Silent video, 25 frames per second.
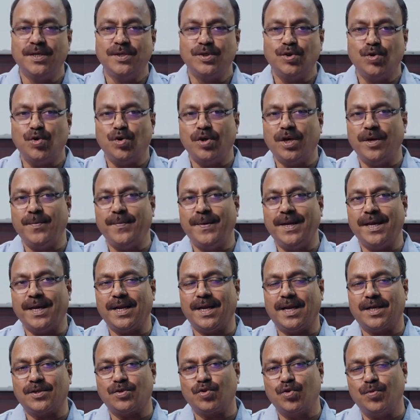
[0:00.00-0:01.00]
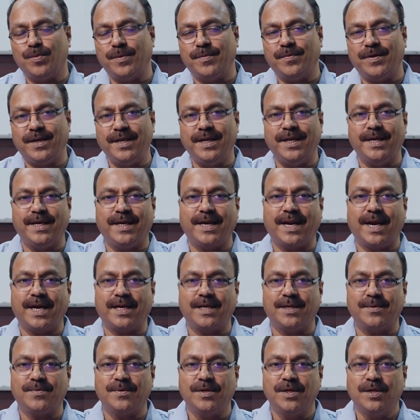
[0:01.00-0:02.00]
So you can make classroom very
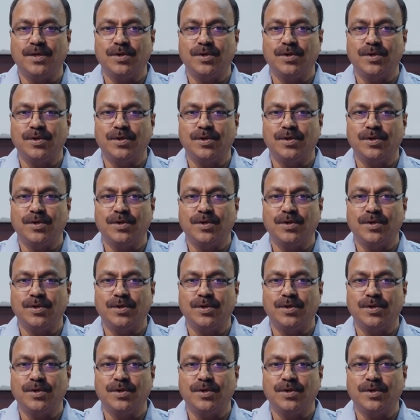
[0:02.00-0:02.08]
interactive.